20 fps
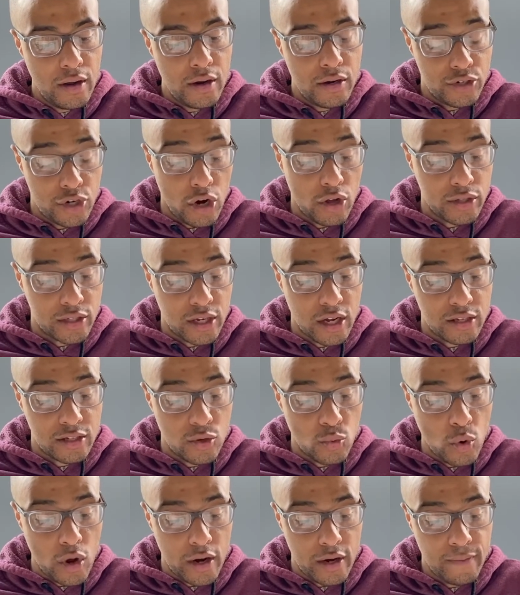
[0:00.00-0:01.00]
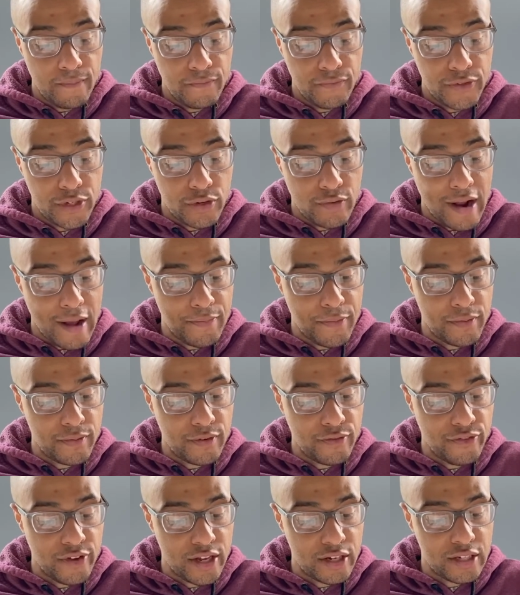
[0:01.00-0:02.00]
Charlotte's cousin won. She wrapped up the
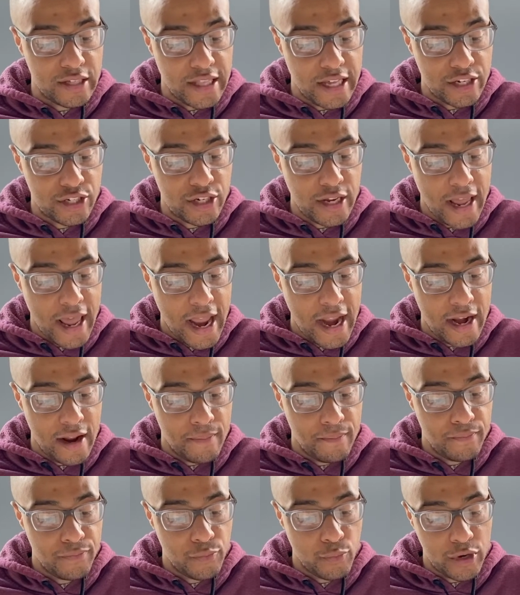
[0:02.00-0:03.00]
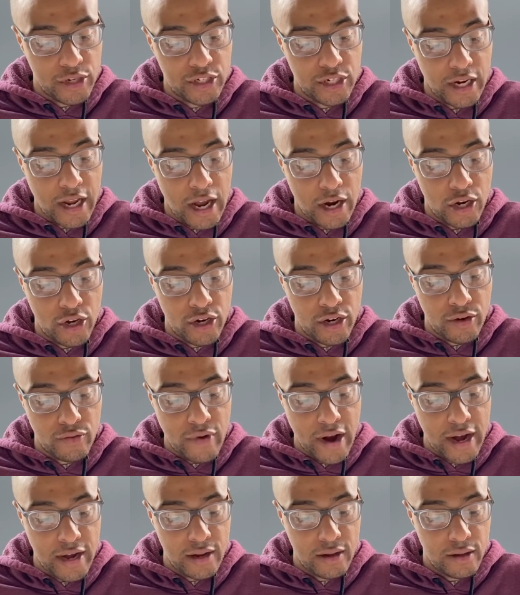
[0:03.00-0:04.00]
fish, and then she ate him when she got good and
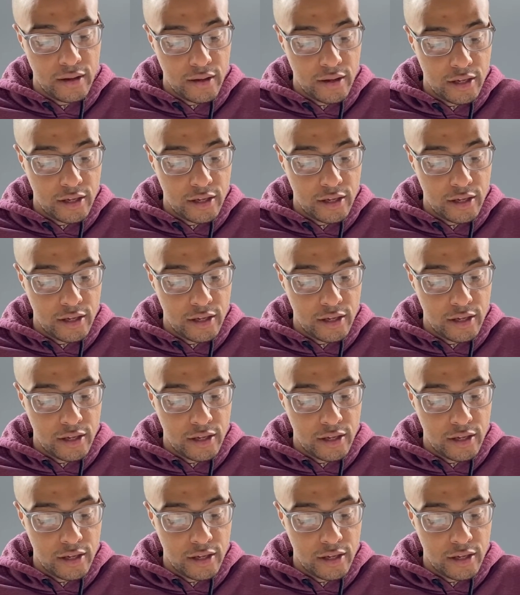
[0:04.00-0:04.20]
ready.